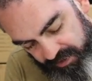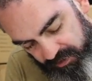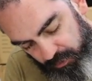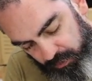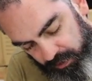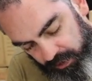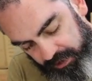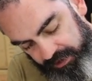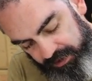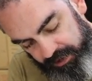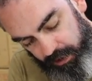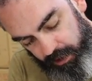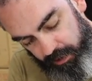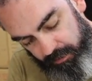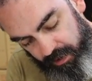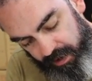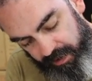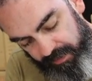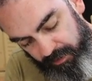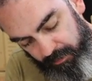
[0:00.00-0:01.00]
the wattle and
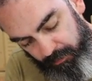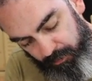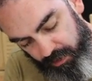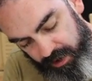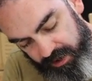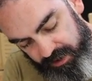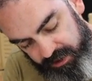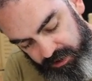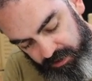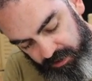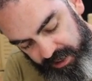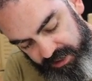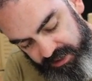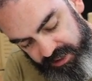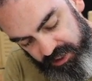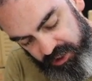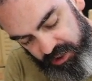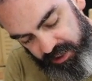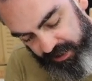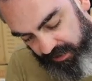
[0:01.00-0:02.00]
daub and the bricks. That's
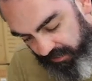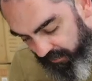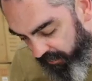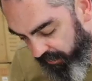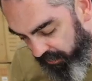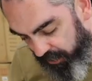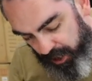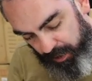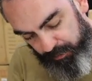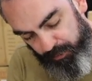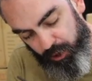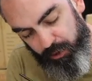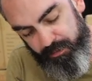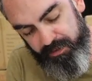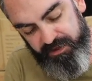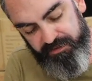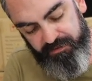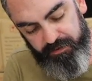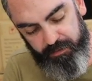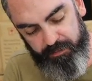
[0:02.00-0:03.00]
actually a
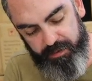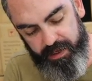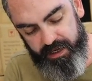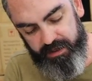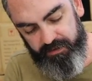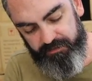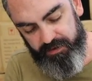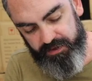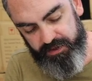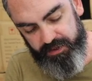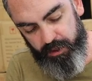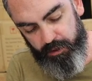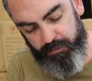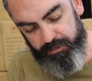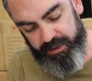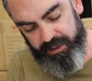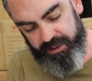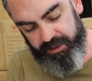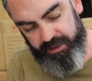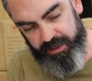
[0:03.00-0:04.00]
purposeful part of the
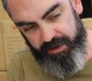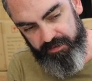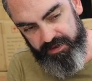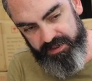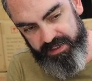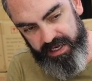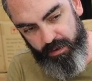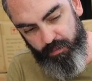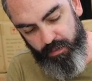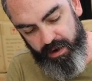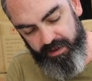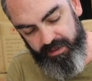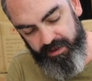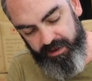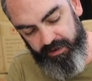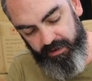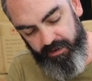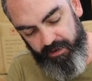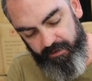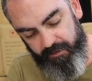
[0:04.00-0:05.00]
sculpting, in the same way that